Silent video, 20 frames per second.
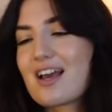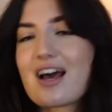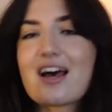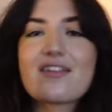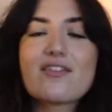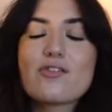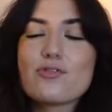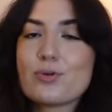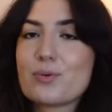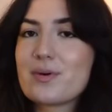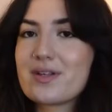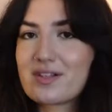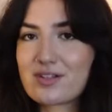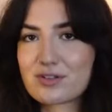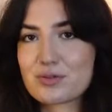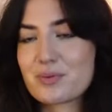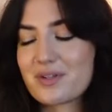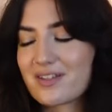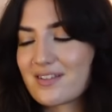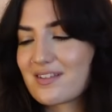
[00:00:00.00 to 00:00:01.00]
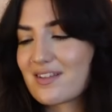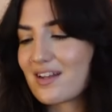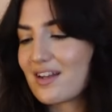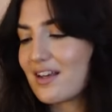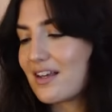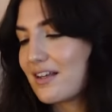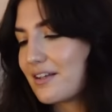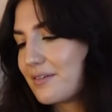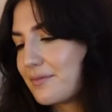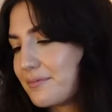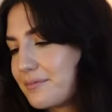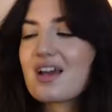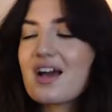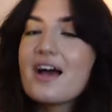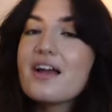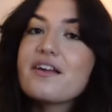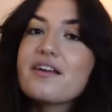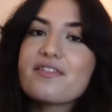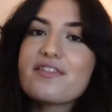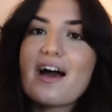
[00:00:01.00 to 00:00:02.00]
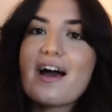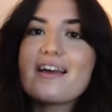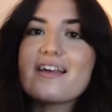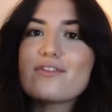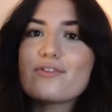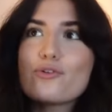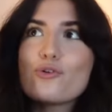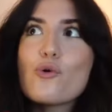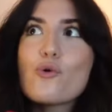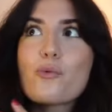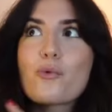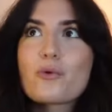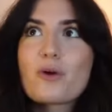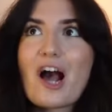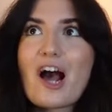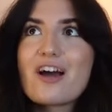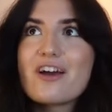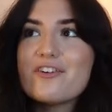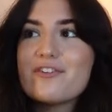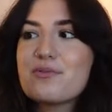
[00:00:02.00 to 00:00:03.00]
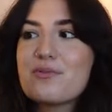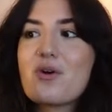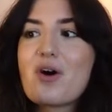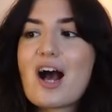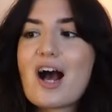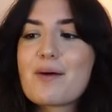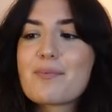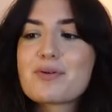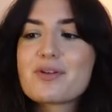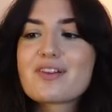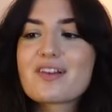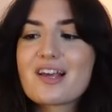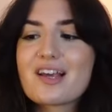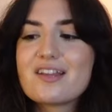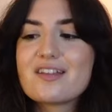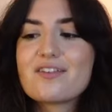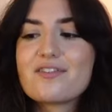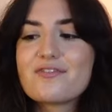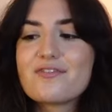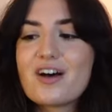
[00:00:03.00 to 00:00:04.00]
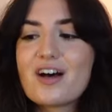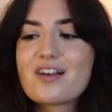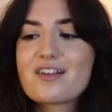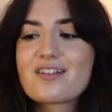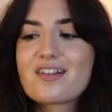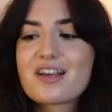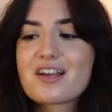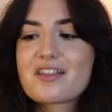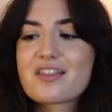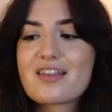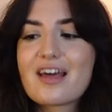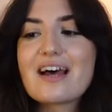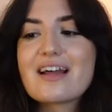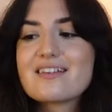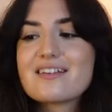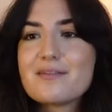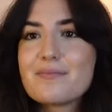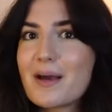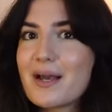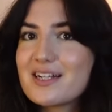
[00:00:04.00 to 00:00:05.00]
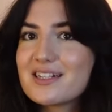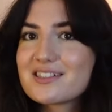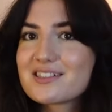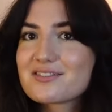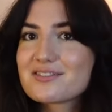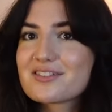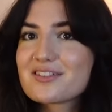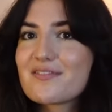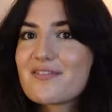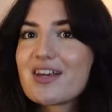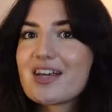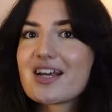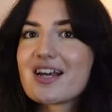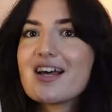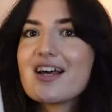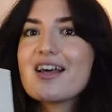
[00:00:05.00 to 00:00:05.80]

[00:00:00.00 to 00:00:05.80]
and there's always a twist in it and that is all kind of what happens like in the first like 30 pages or something